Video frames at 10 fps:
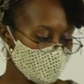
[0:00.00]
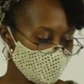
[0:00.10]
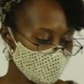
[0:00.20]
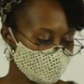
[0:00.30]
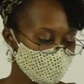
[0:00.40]

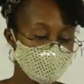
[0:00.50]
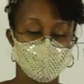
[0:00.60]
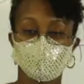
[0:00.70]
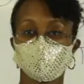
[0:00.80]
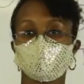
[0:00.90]
think that you
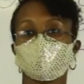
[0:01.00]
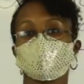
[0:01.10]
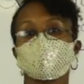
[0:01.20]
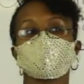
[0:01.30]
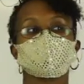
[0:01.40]
need to go
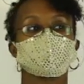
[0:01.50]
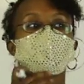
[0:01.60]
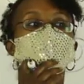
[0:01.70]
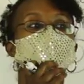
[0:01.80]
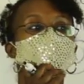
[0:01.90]
over
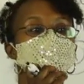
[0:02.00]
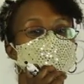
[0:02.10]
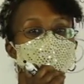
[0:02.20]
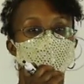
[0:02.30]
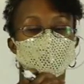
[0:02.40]

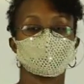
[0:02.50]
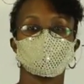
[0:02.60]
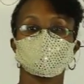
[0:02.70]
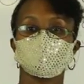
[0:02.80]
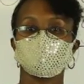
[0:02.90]
the
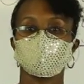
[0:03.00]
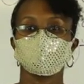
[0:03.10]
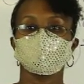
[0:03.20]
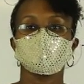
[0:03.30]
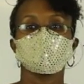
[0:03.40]
review again,